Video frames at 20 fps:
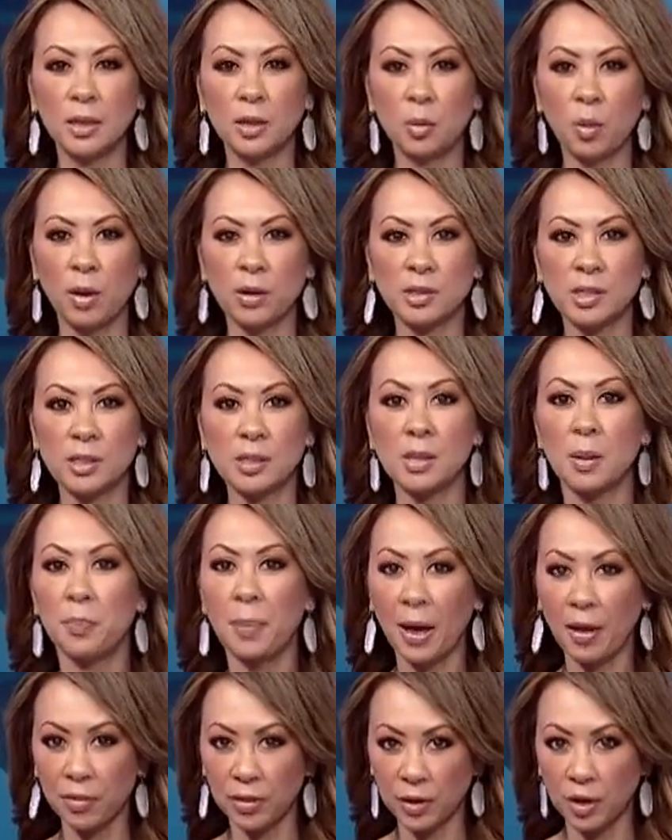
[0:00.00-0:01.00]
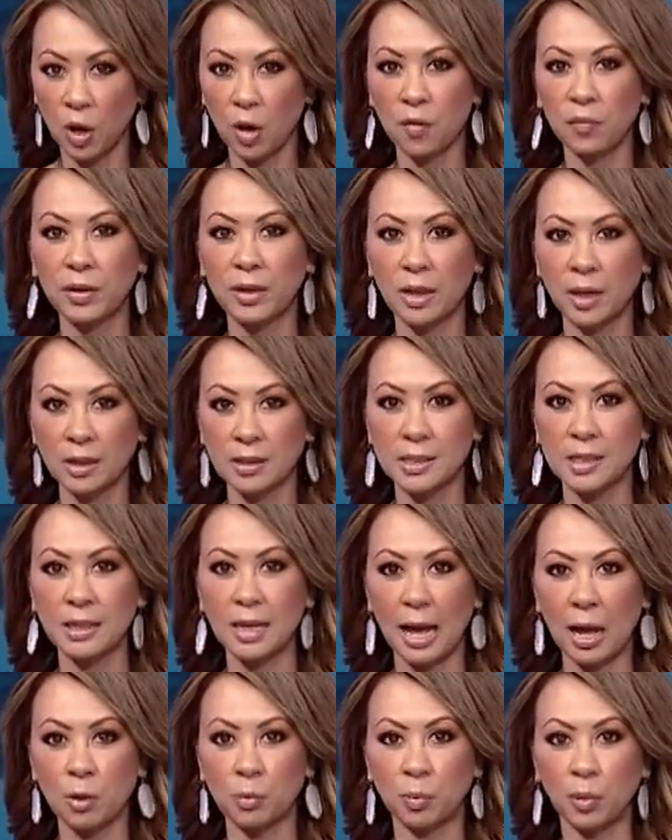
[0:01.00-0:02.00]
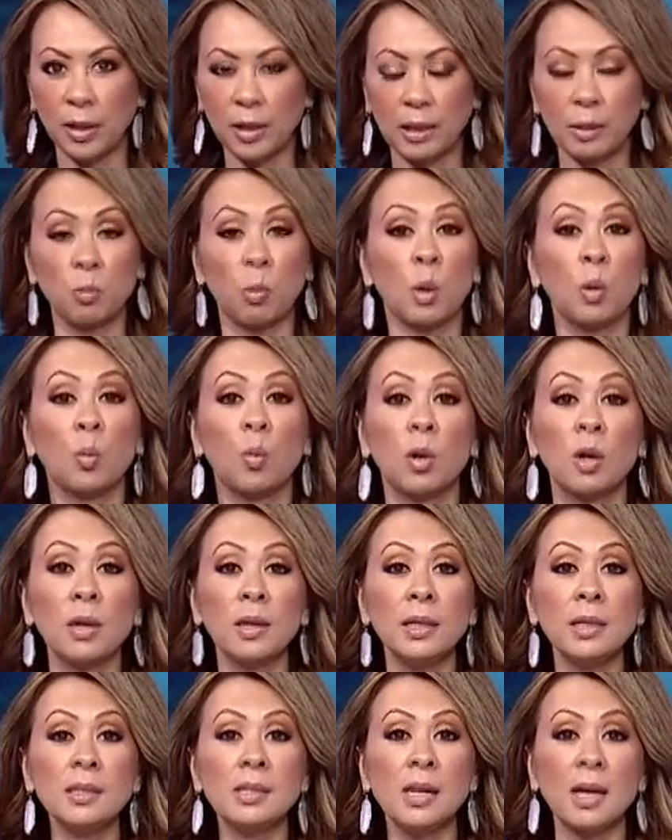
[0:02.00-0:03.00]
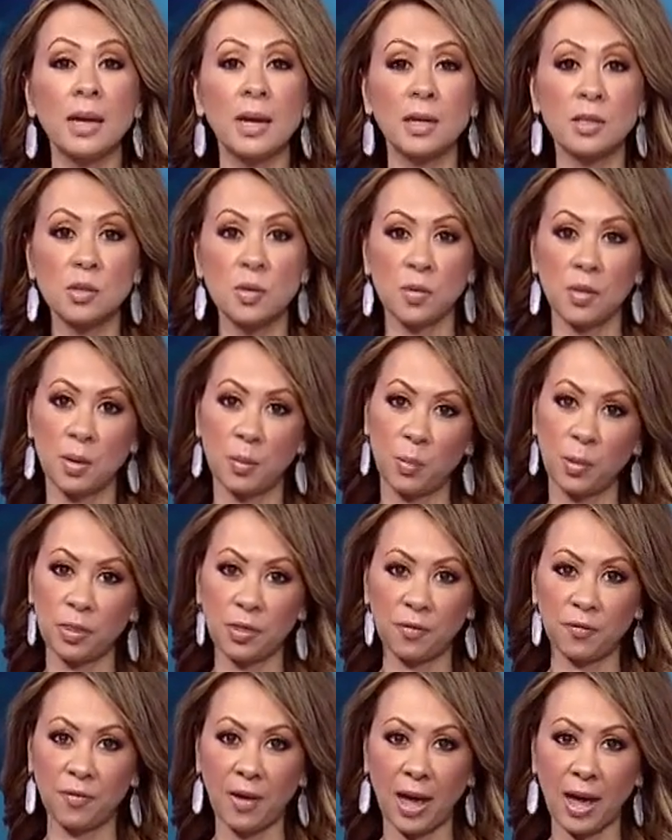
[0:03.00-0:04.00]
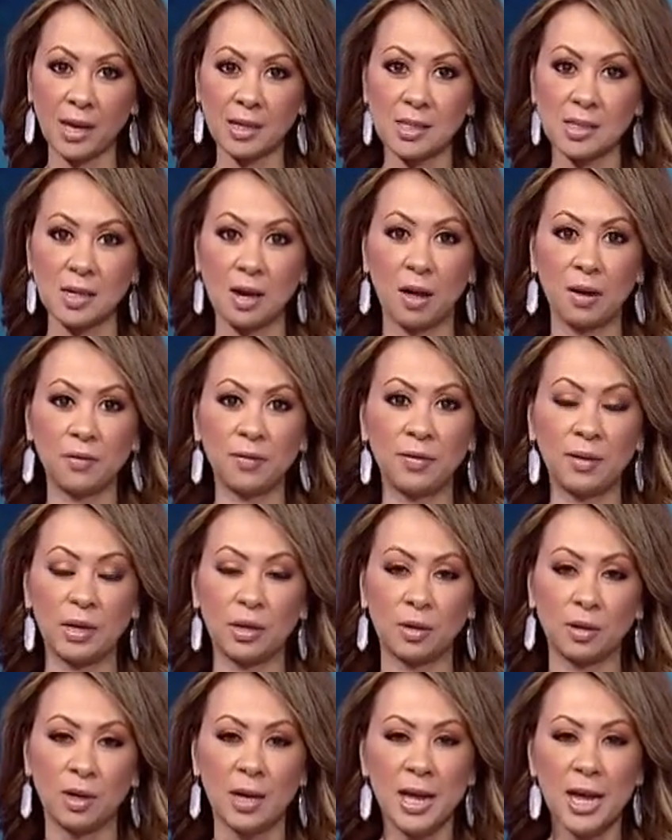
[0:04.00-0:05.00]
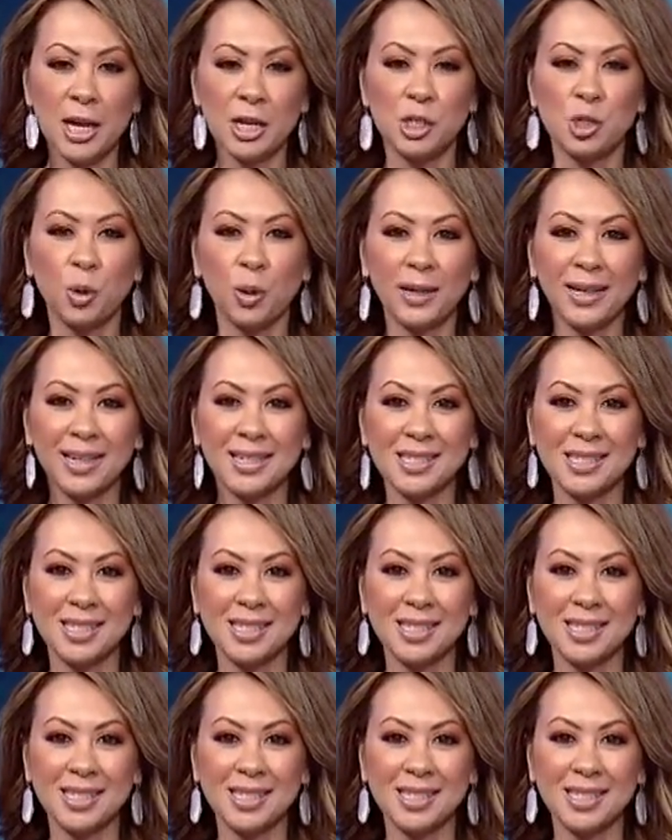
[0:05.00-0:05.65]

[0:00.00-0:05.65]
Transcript: in questions about the COVID-19 outbreak, and we're working to answer them with the facts, not fear. Joining us